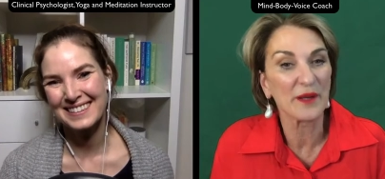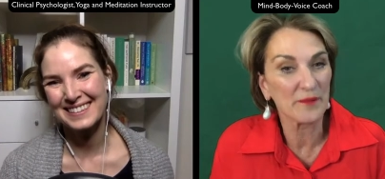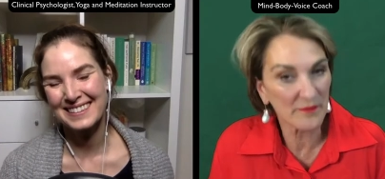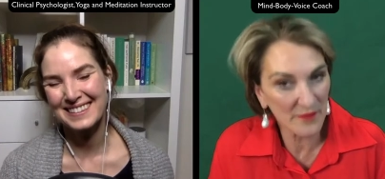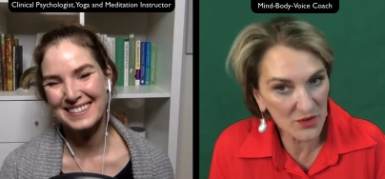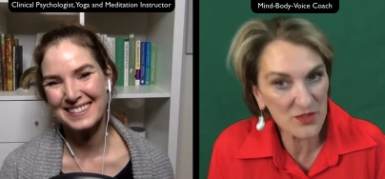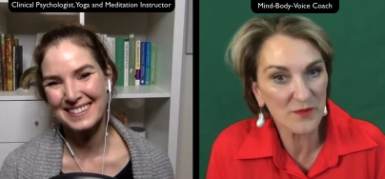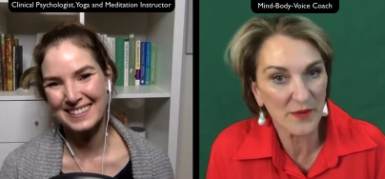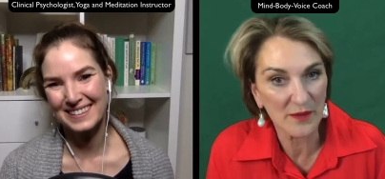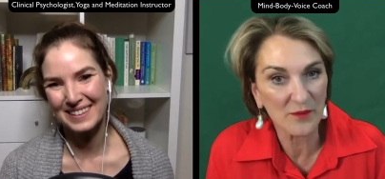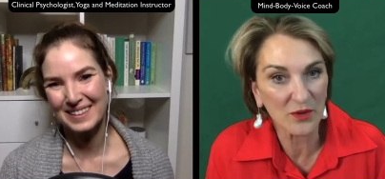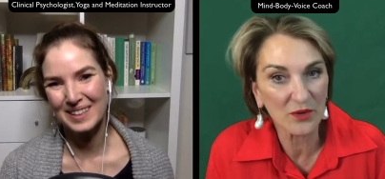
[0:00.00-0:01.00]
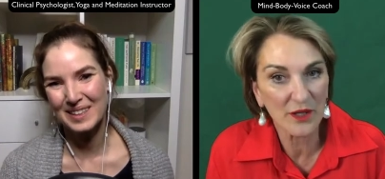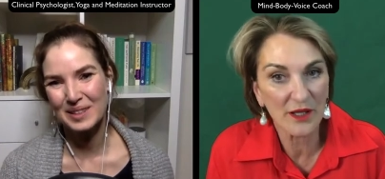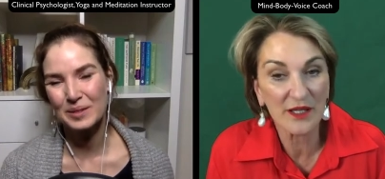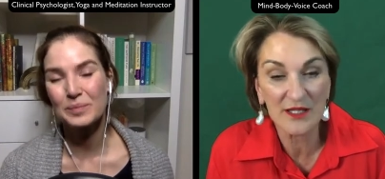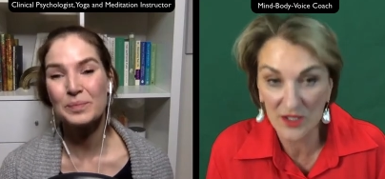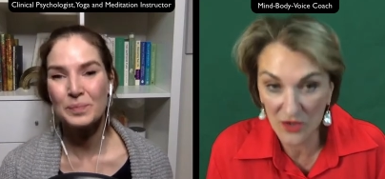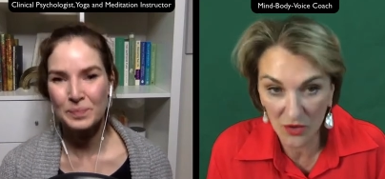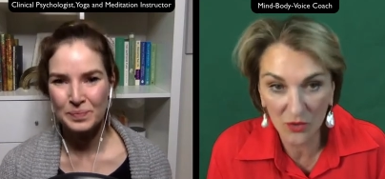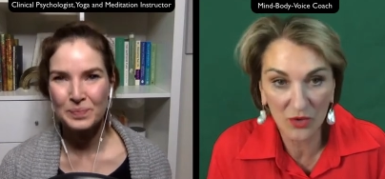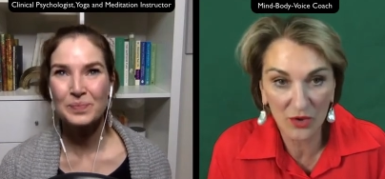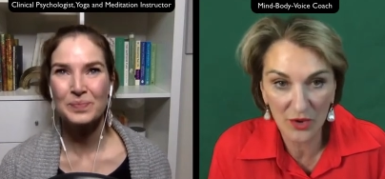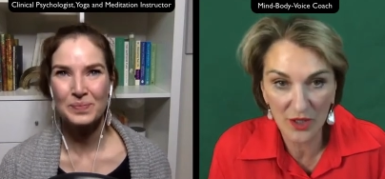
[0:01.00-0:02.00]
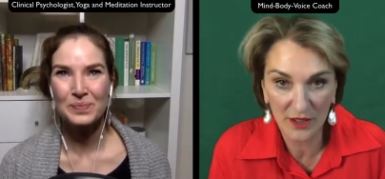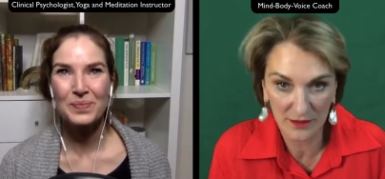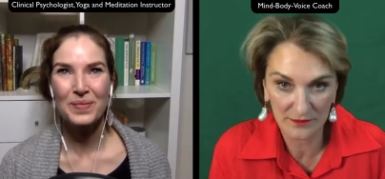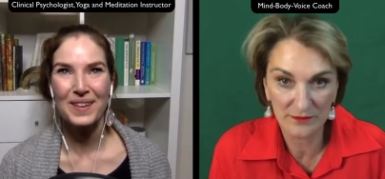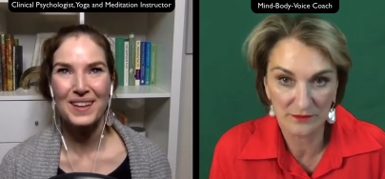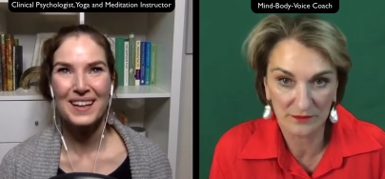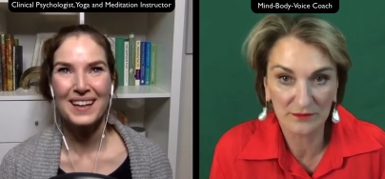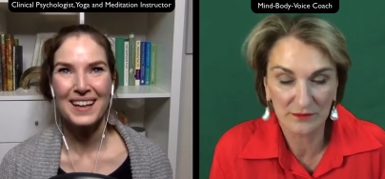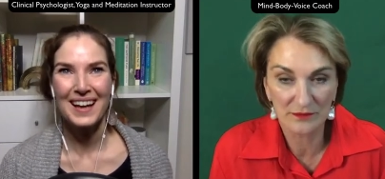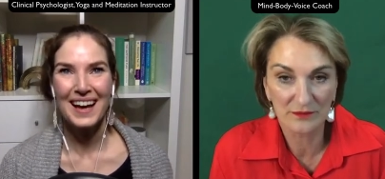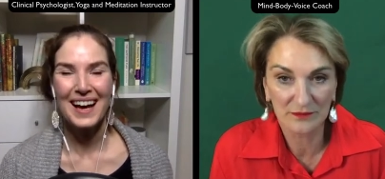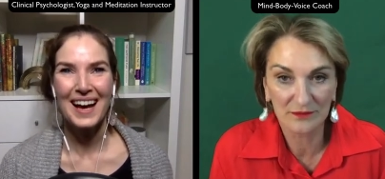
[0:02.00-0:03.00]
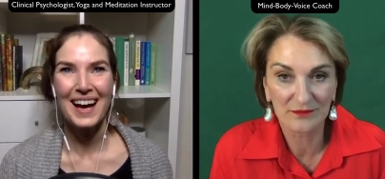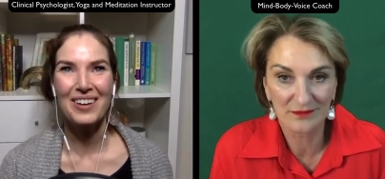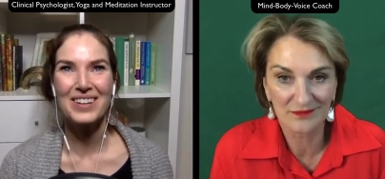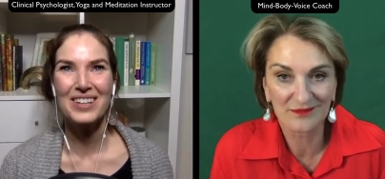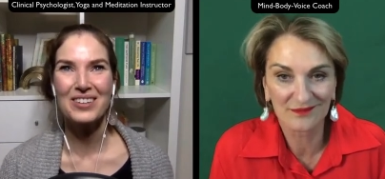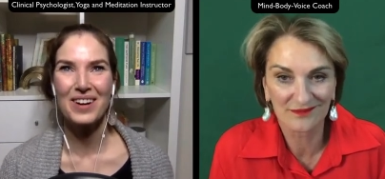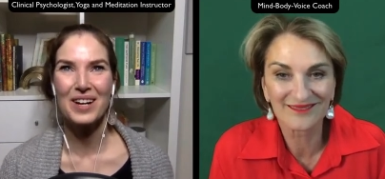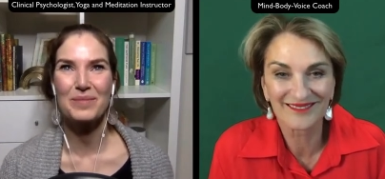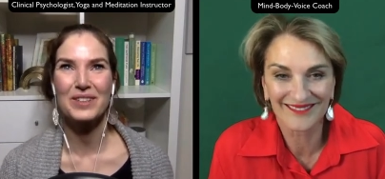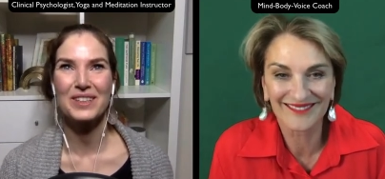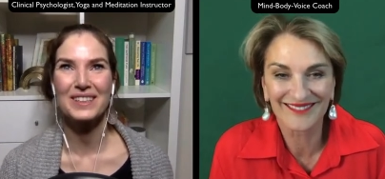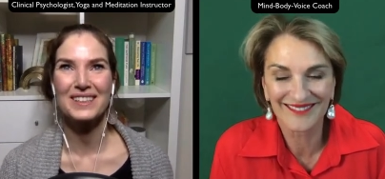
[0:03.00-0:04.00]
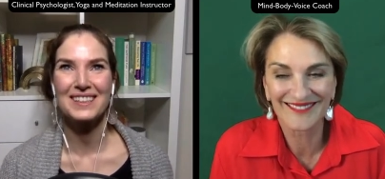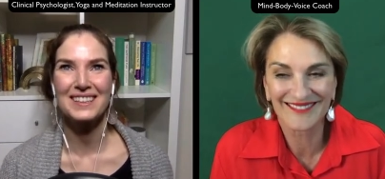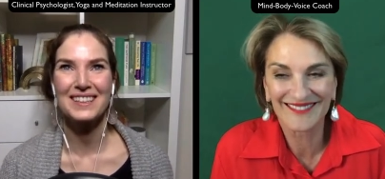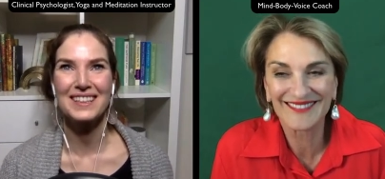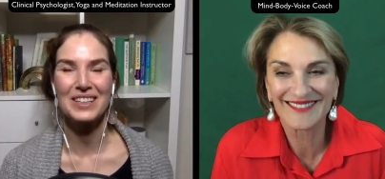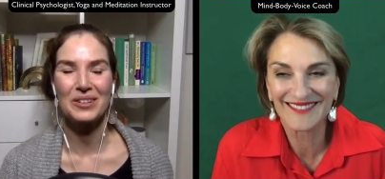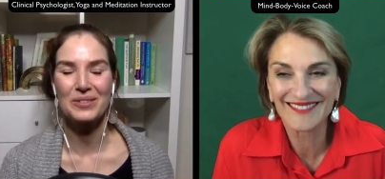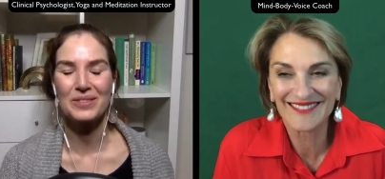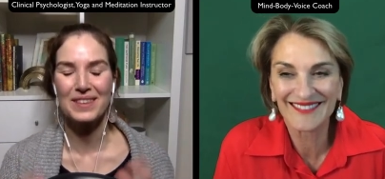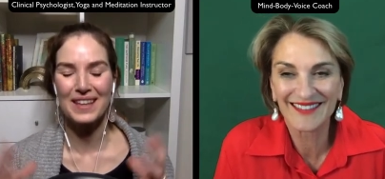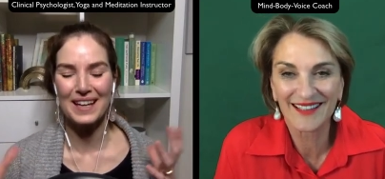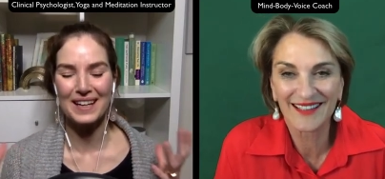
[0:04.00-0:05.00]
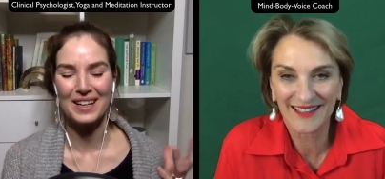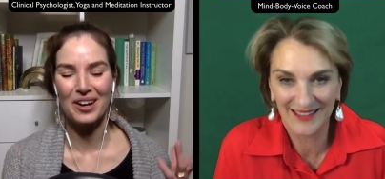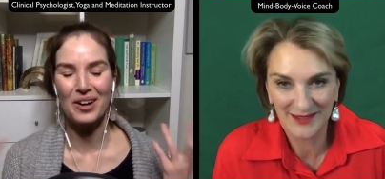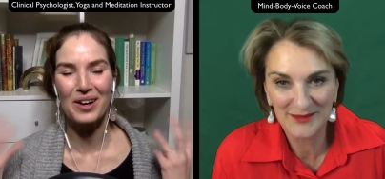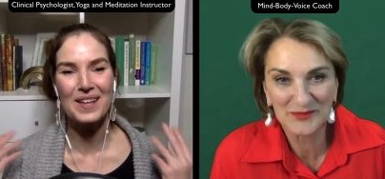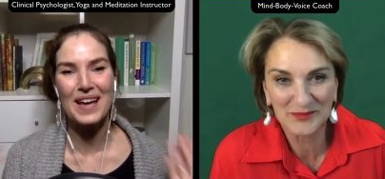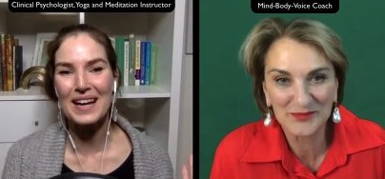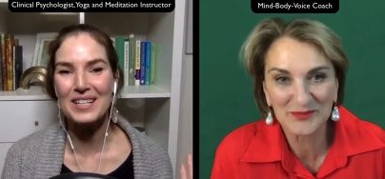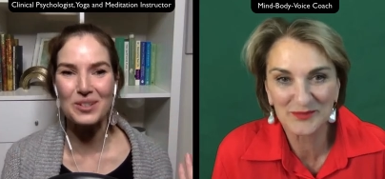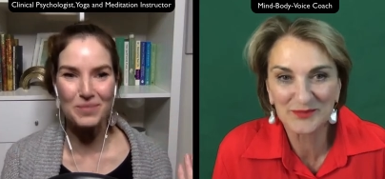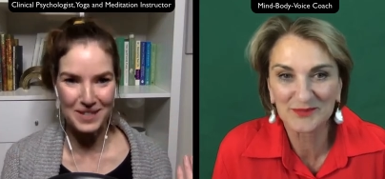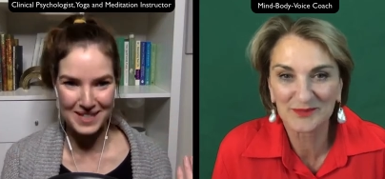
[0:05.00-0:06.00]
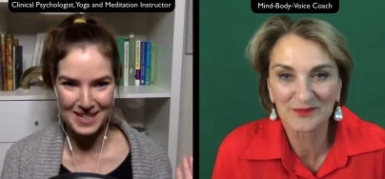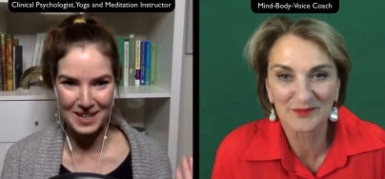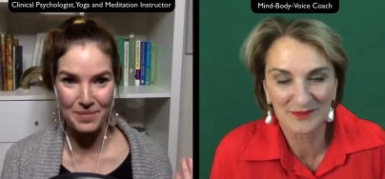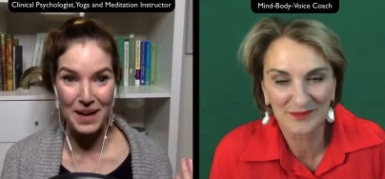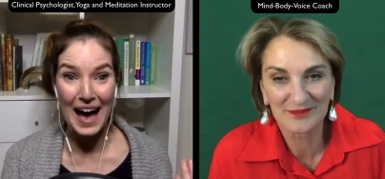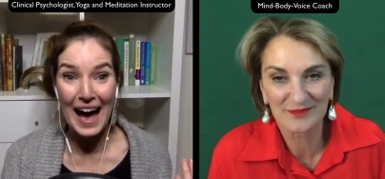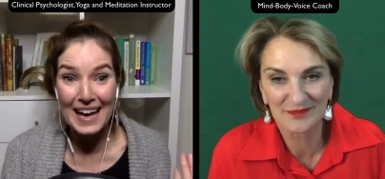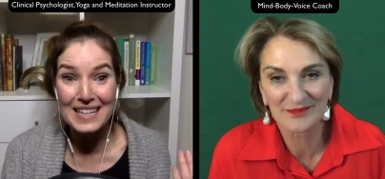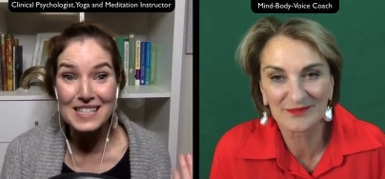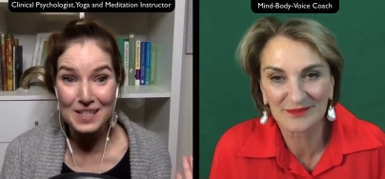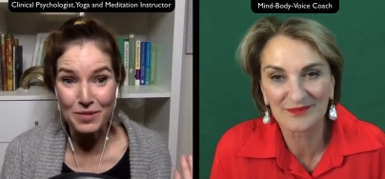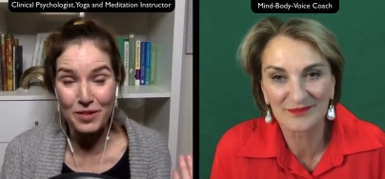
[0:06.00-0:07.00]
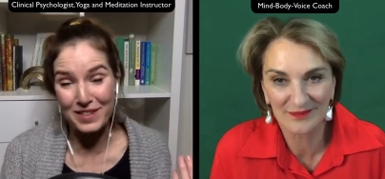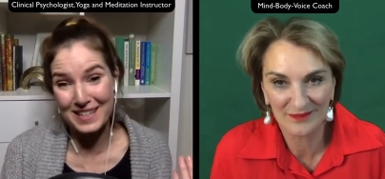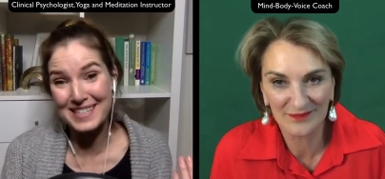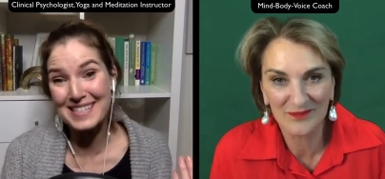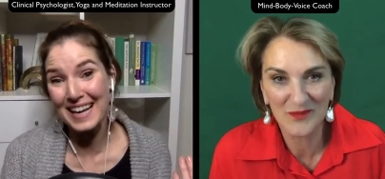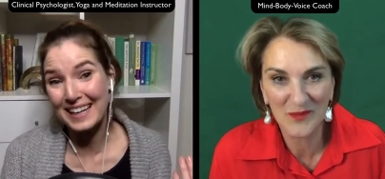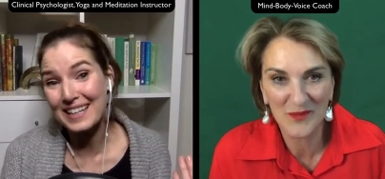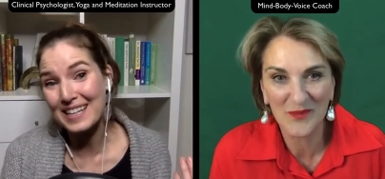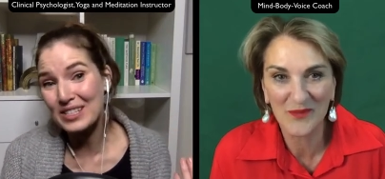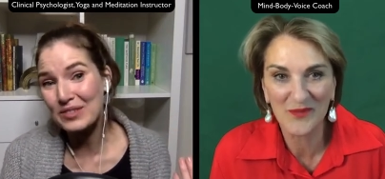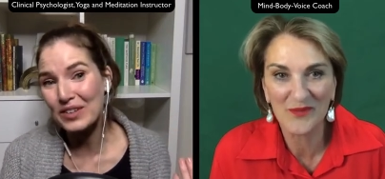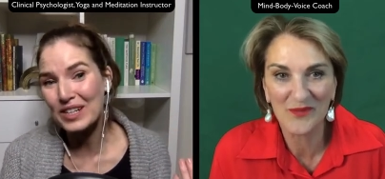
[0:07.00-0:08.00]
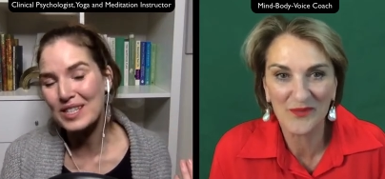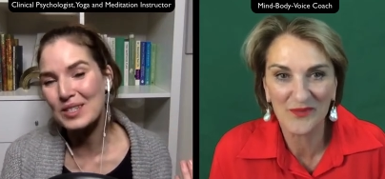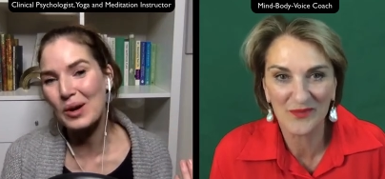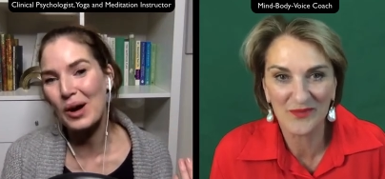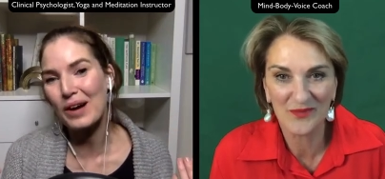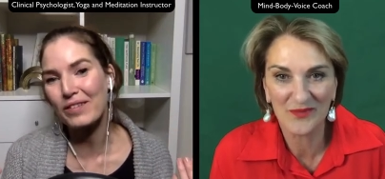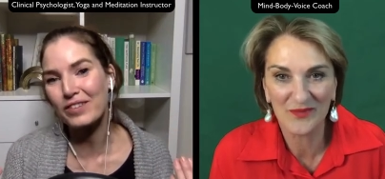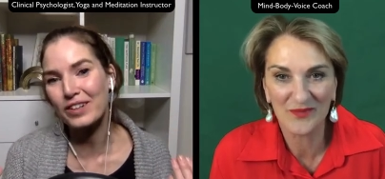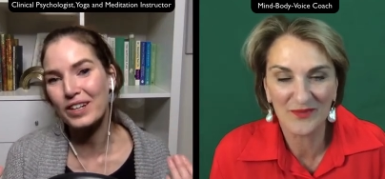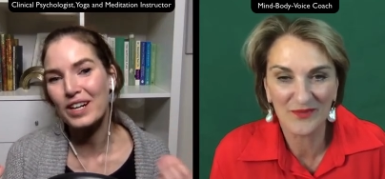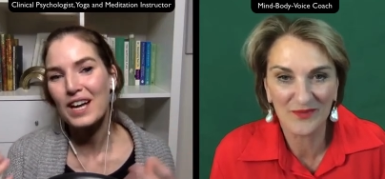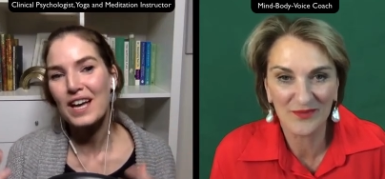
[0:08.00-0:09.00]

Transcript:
Speaker 1: But most people, it's not working.
Speaker 2: How incredible, you know, that ancient wisdom has some of these techniques for us to offer